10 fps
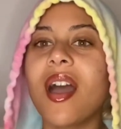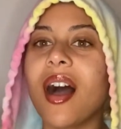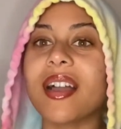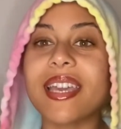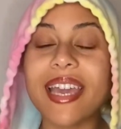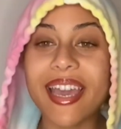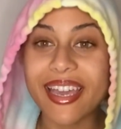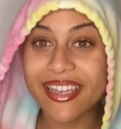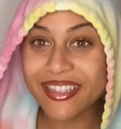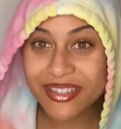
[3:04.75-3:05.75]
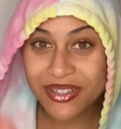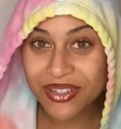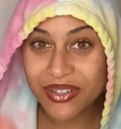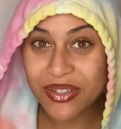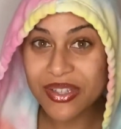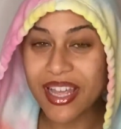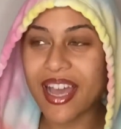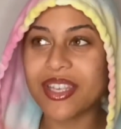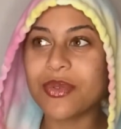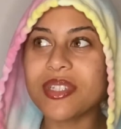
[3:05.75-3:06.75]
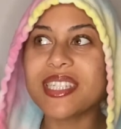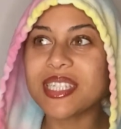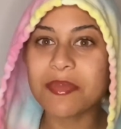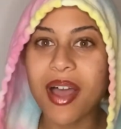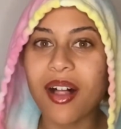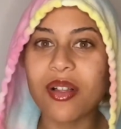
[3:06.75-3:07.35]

a candle that you would smell